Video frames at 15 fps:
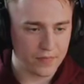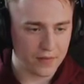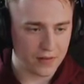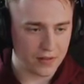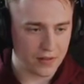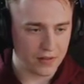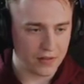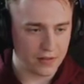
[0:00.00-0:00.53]
Come
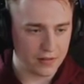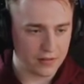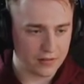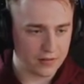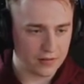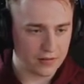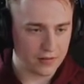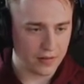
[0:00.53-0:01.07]
up these stairs.
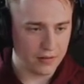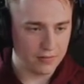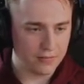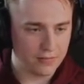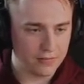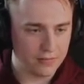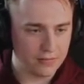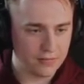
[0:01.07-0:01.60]
Come up these yep.
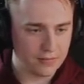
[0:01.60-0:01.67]
stairs.